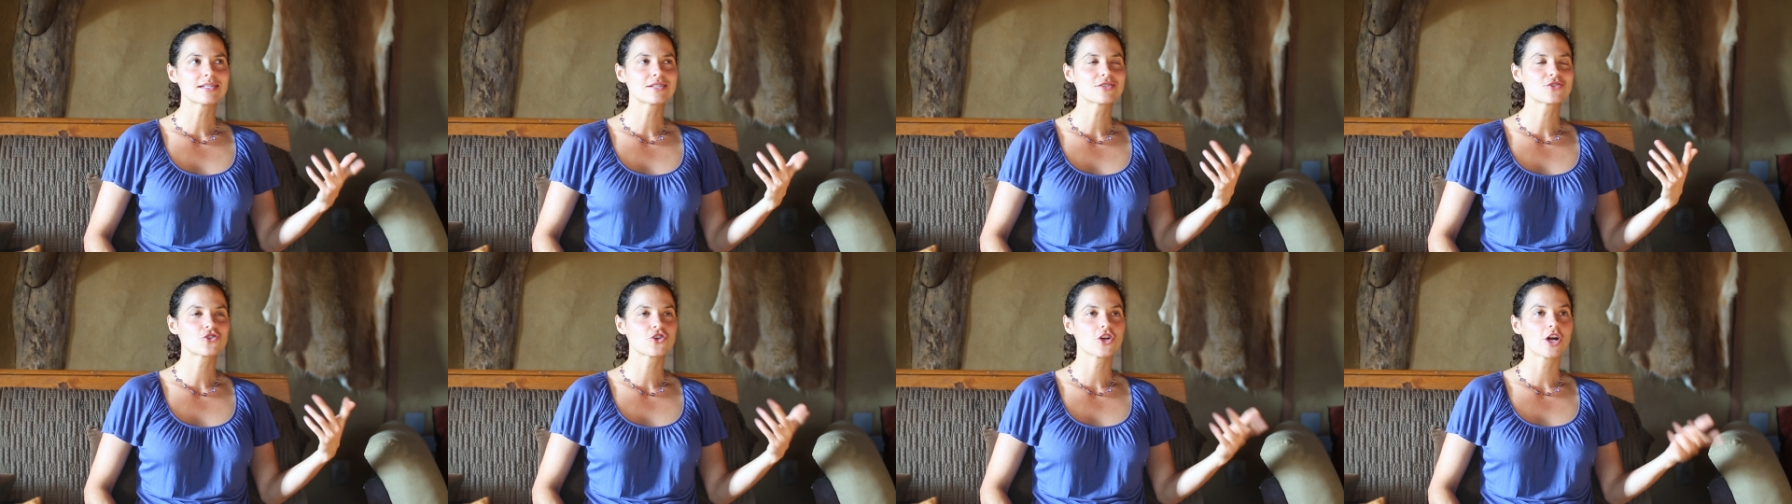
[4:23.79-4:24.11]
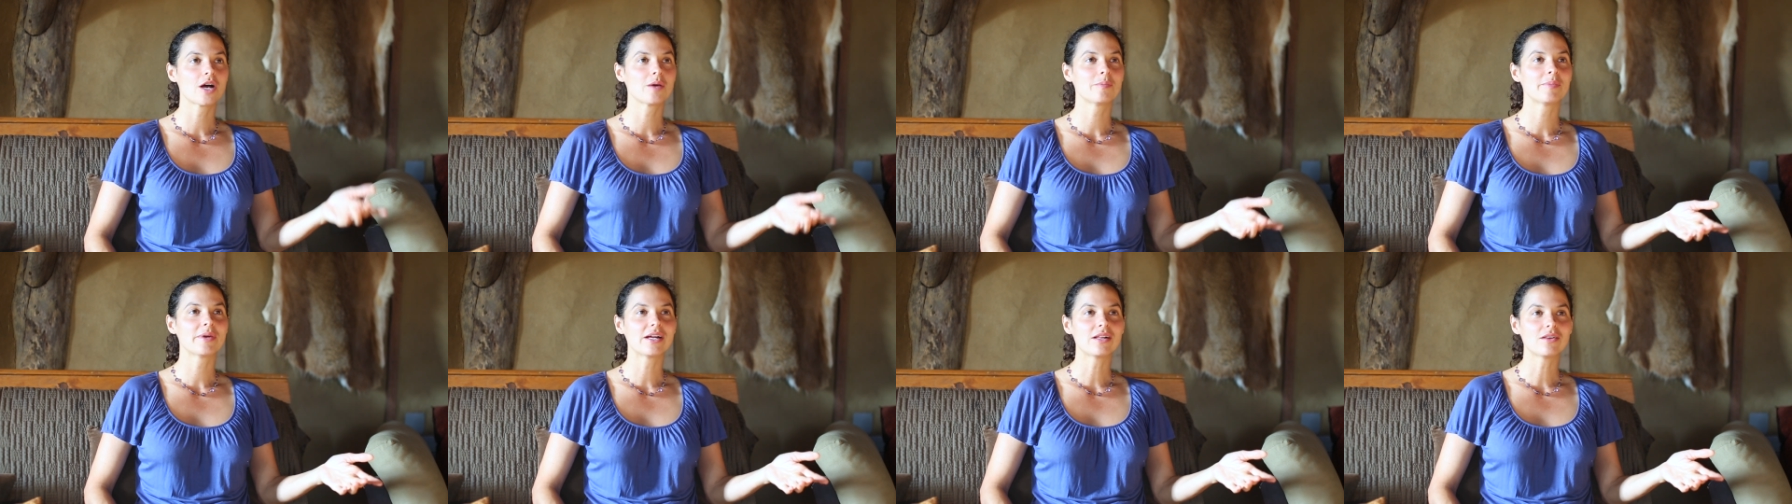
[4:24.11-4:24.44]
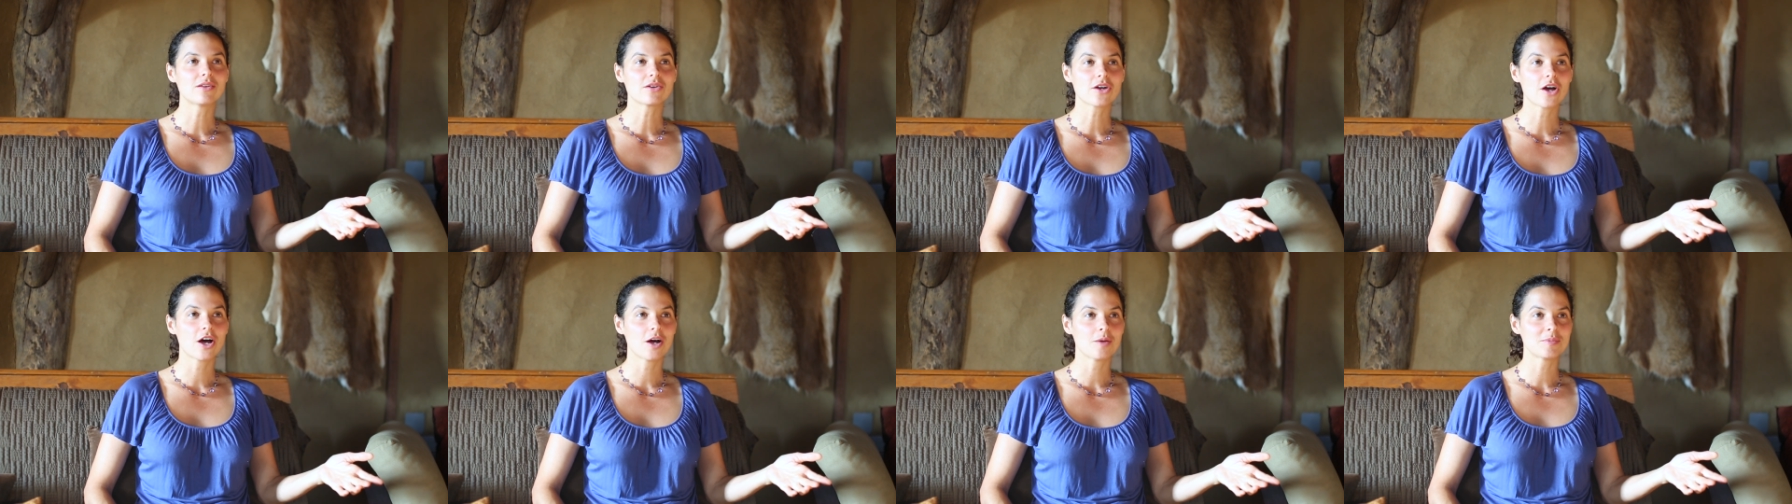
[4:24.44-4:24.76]
straw
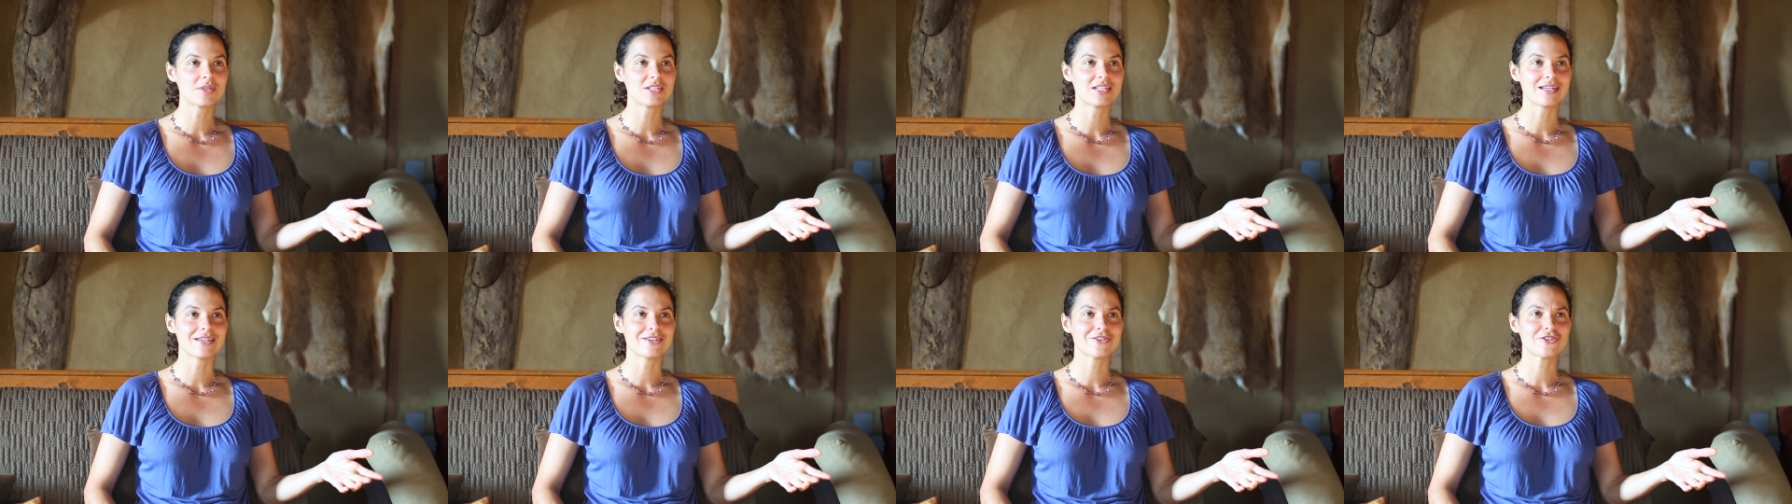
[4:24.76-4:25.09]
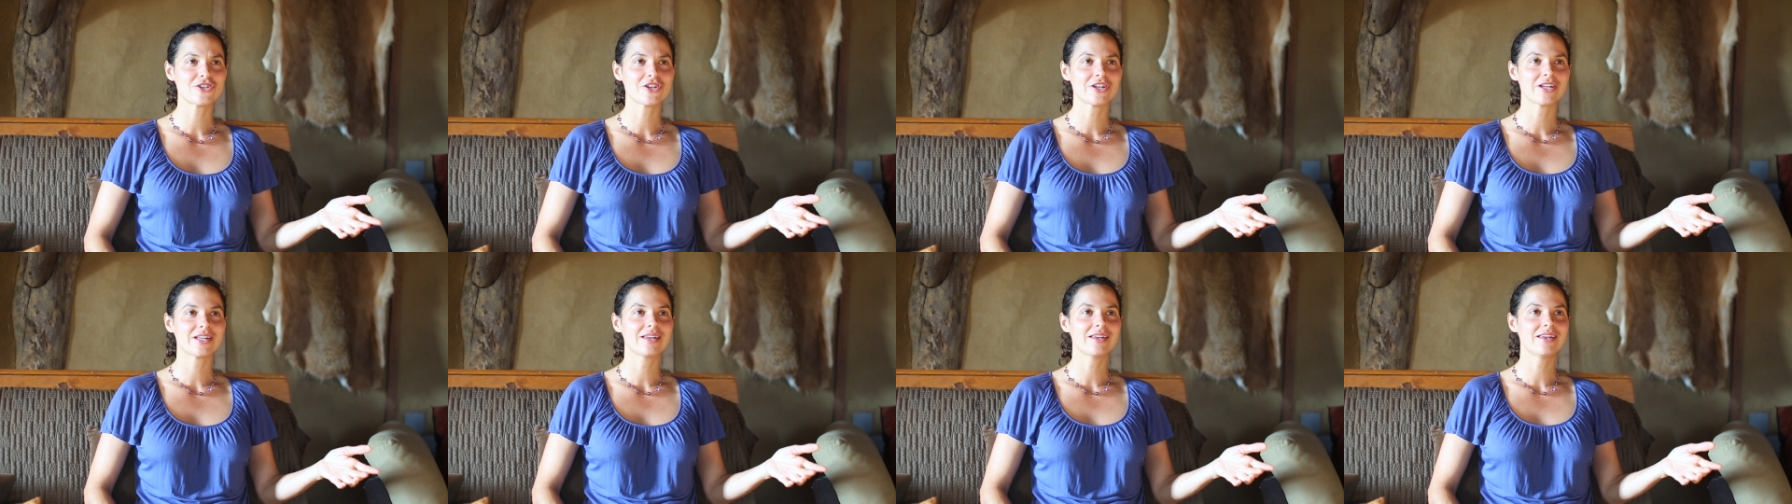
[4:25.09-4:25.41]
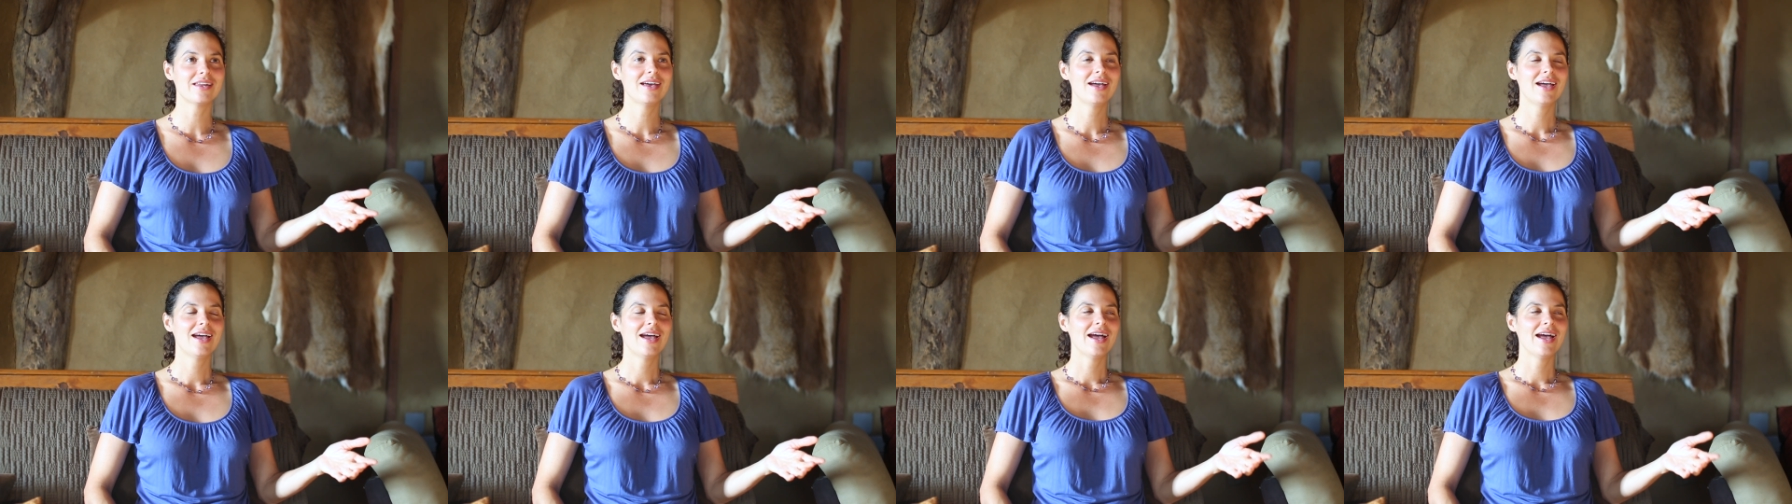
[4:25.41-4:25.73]
bale accommodation